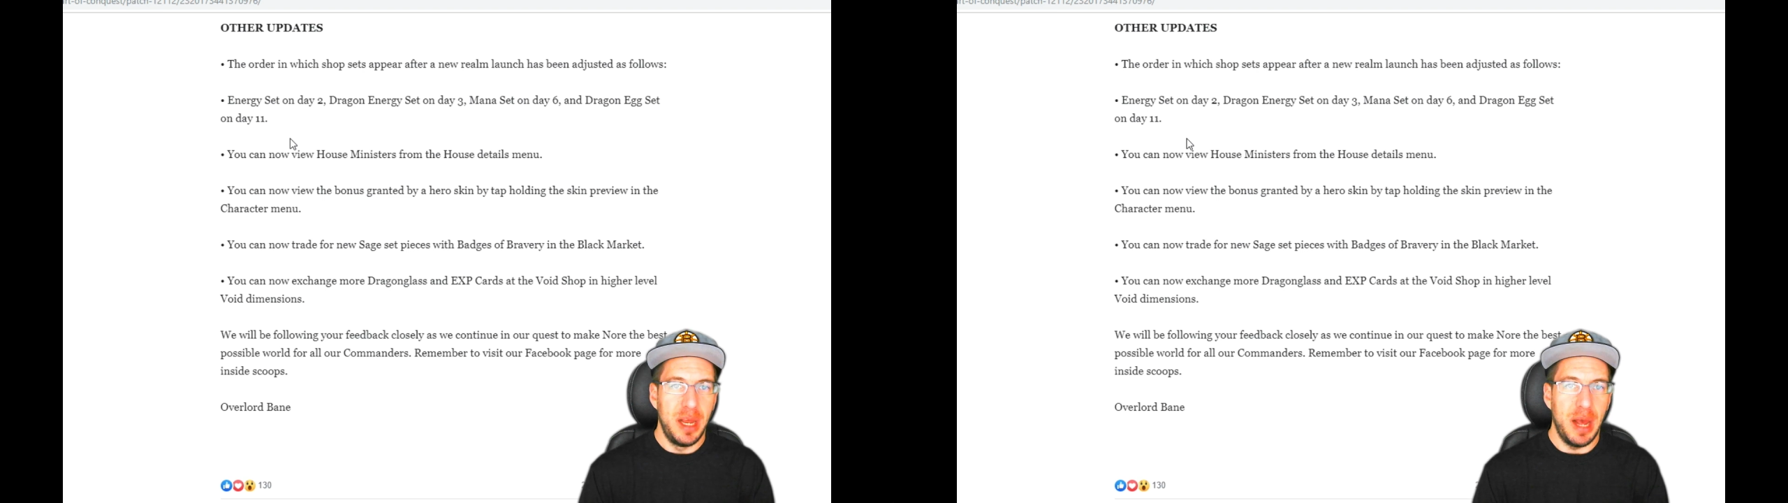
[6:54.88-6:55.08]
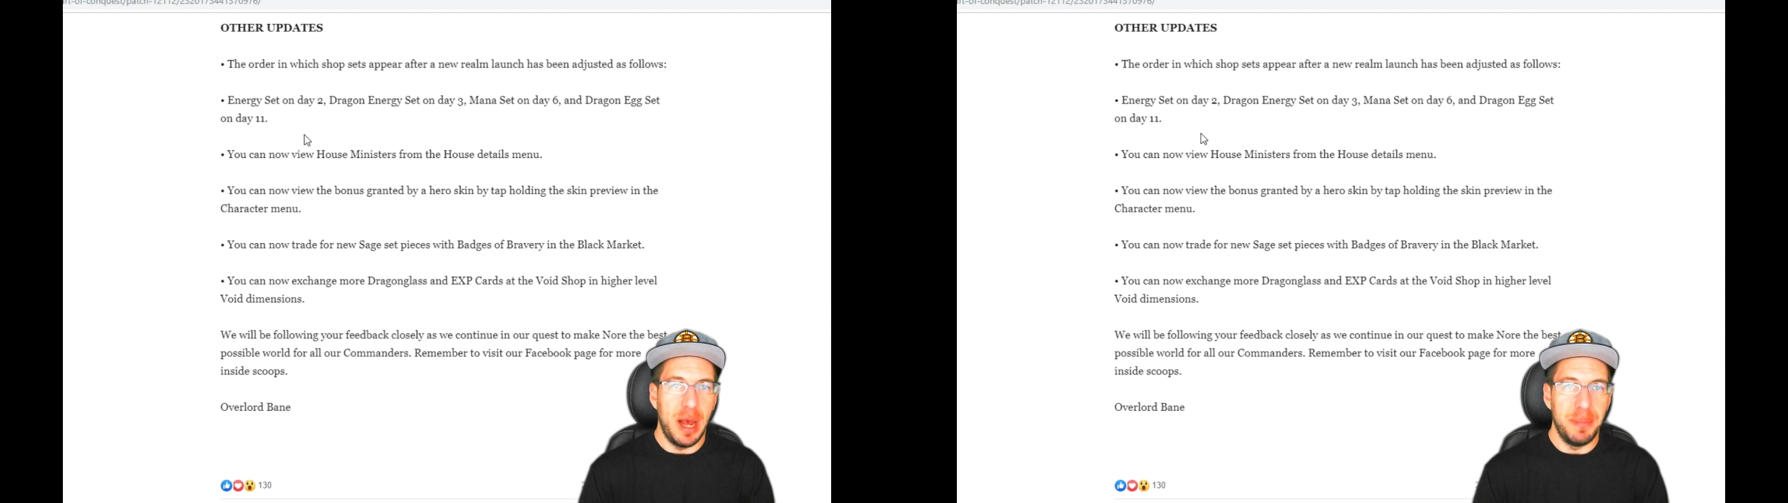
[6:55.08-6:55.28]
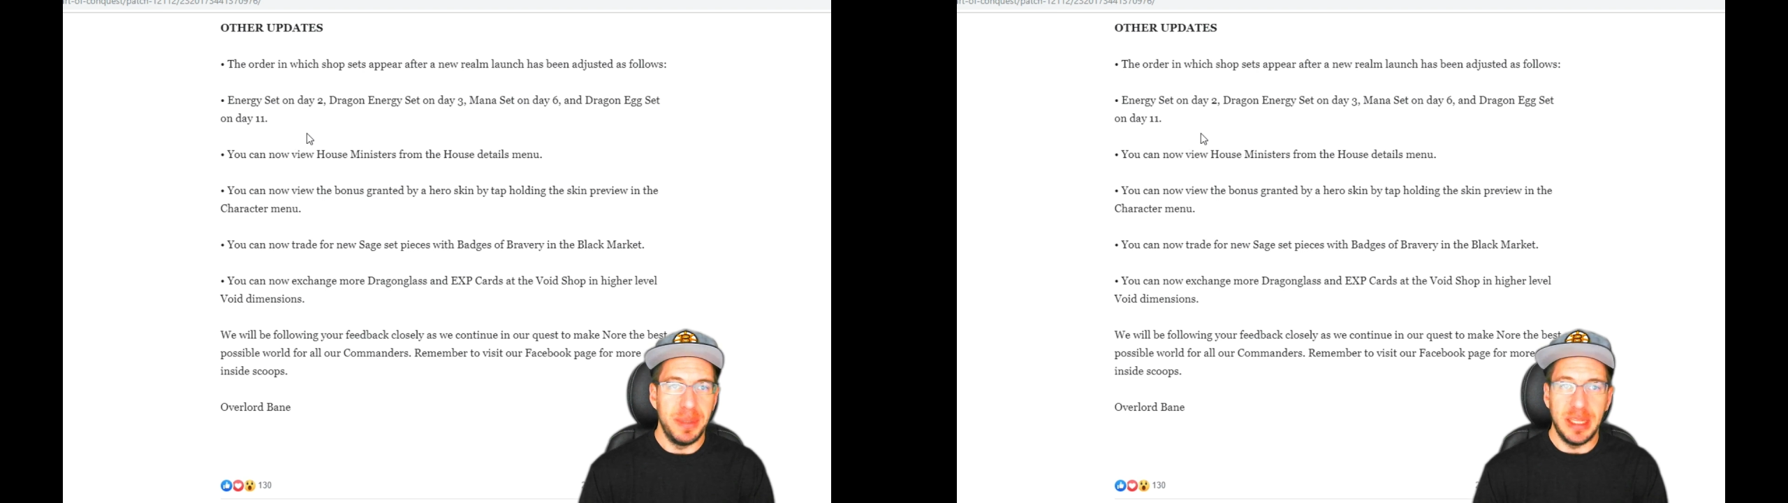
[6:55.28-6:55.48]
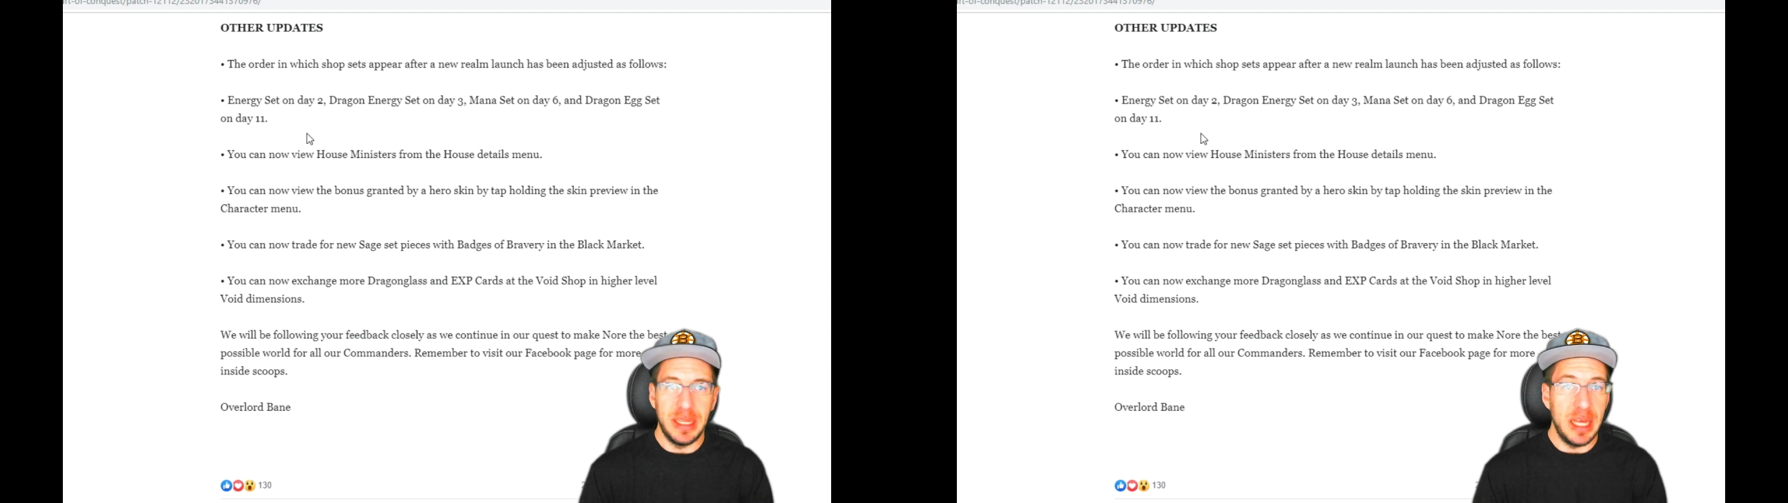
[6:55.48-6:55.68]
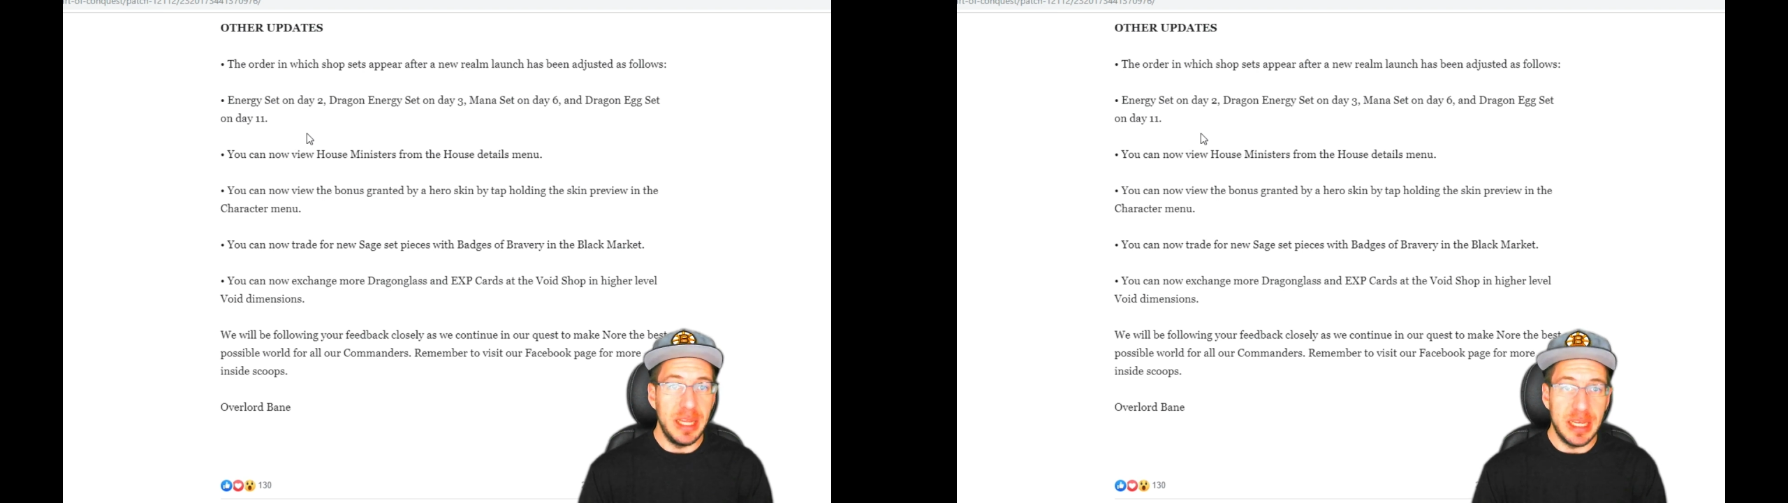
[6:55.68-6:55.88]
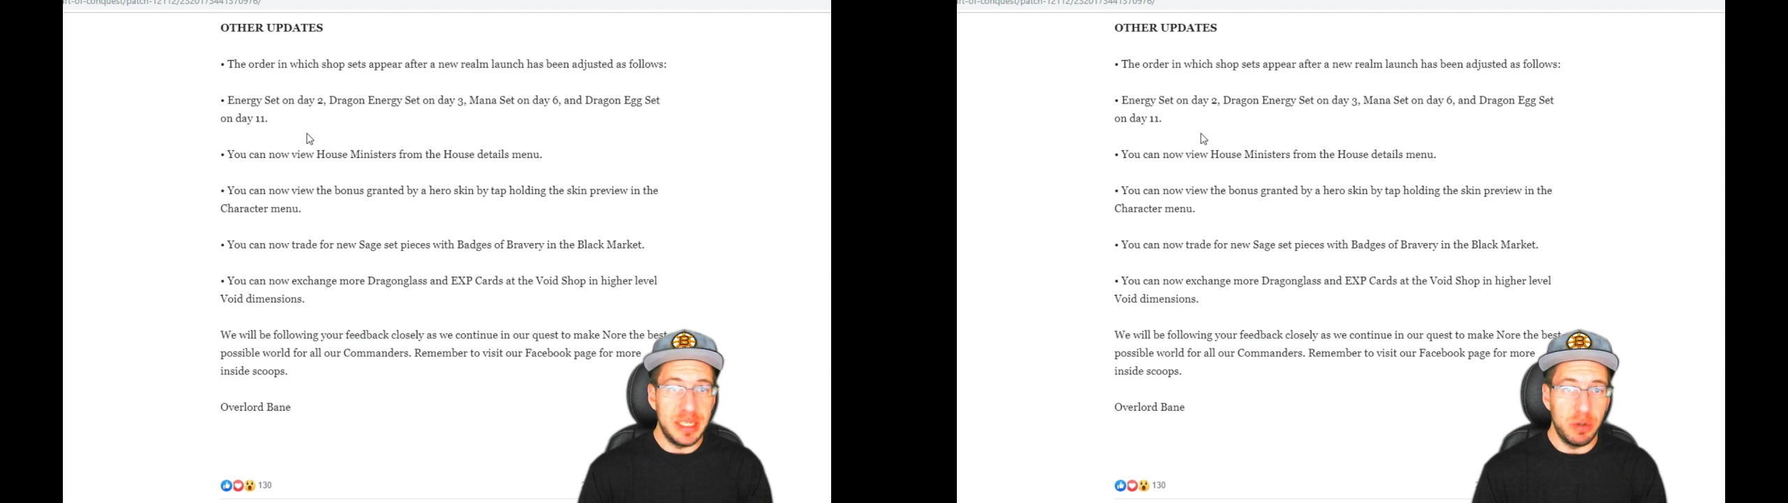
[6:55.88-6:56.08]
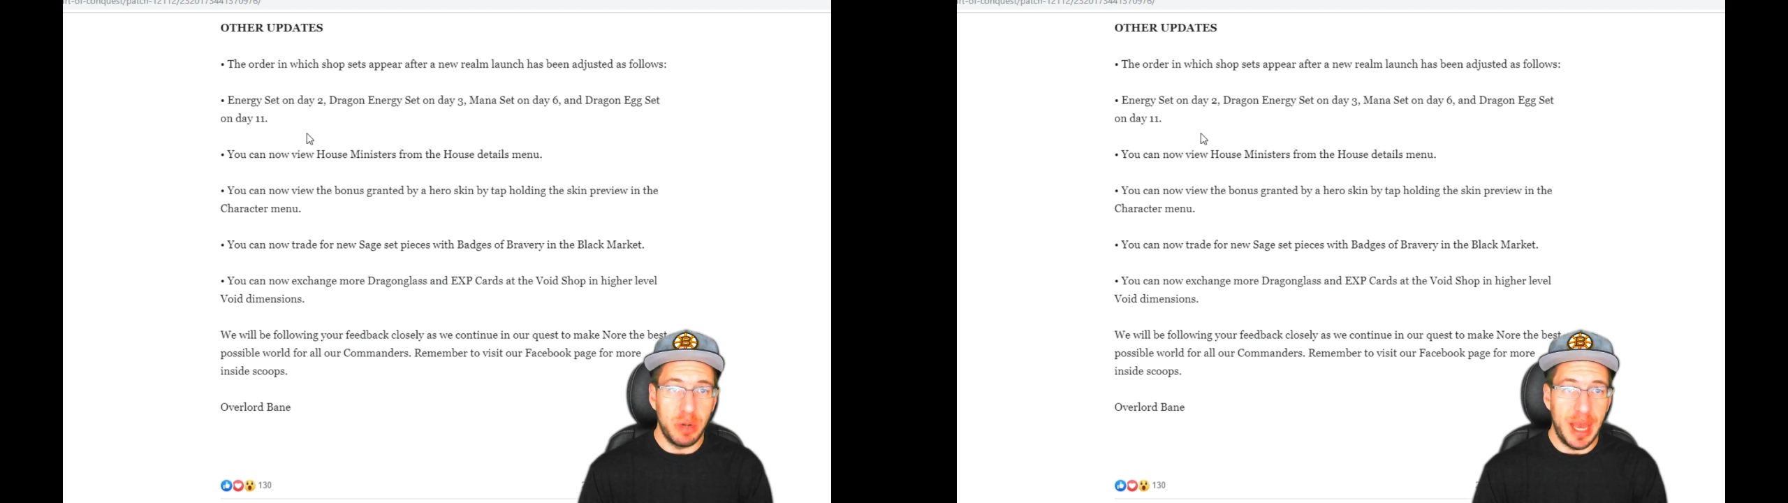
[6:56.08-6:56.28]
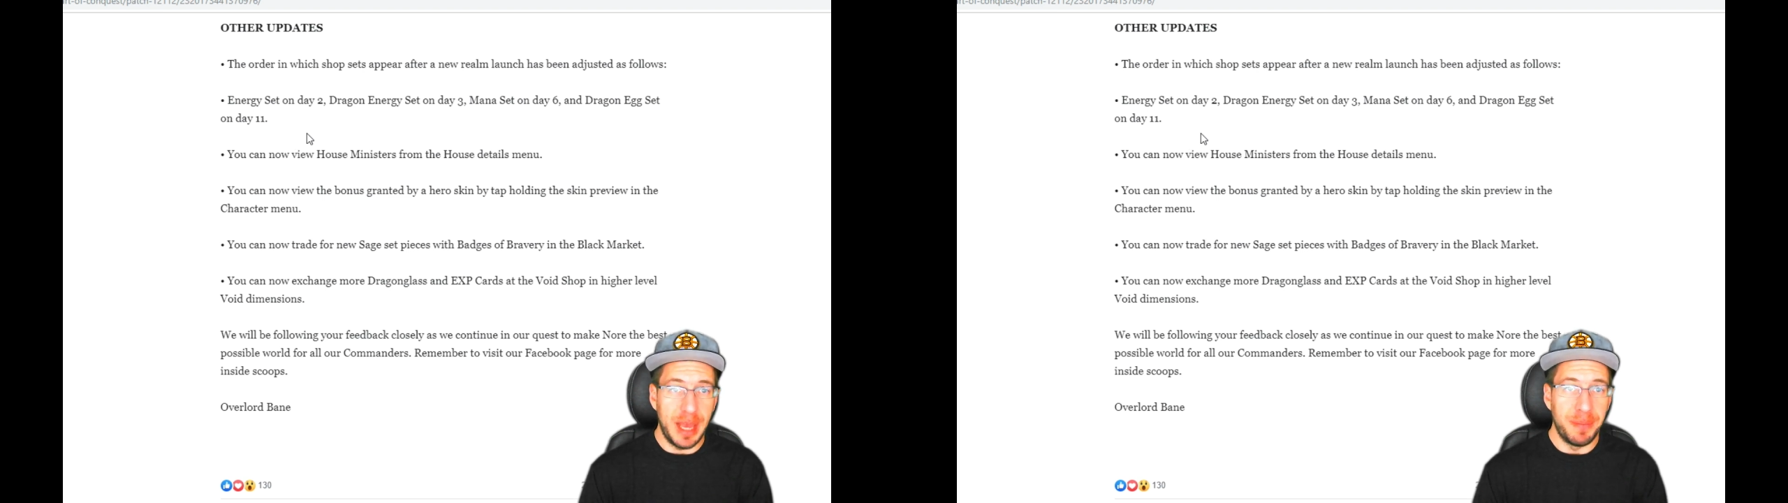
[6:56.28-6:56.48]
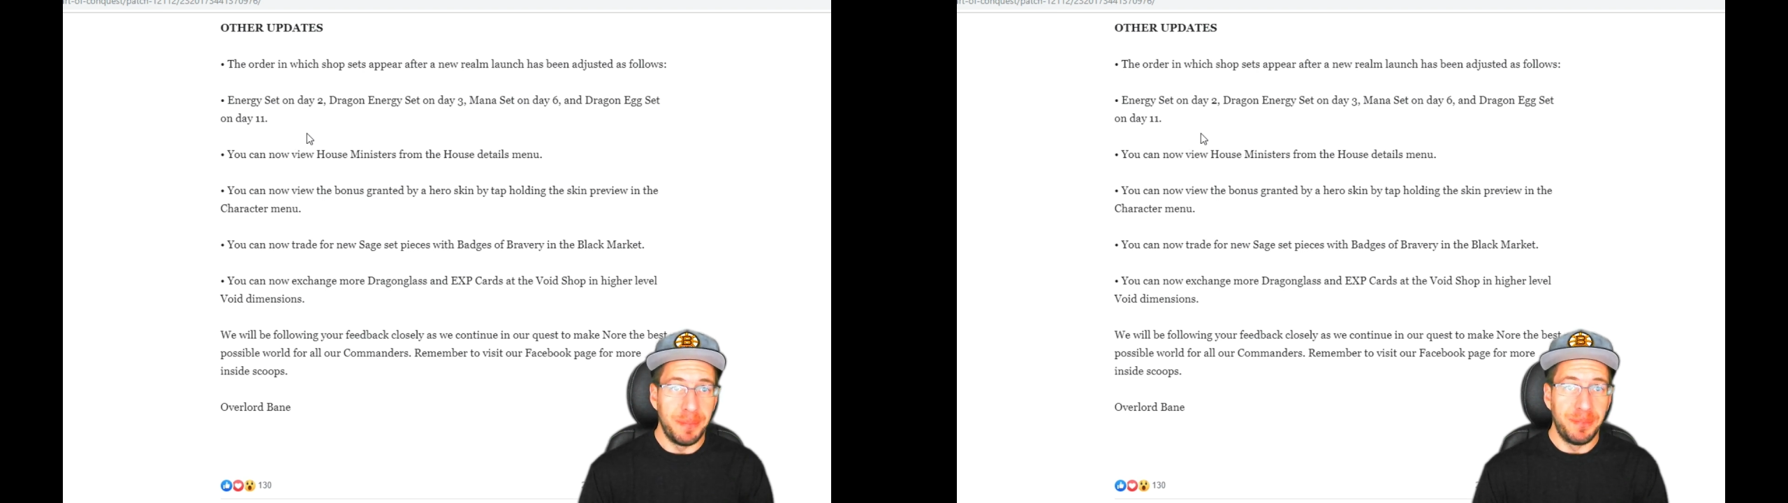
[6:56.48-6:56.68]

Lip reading: But that's okay.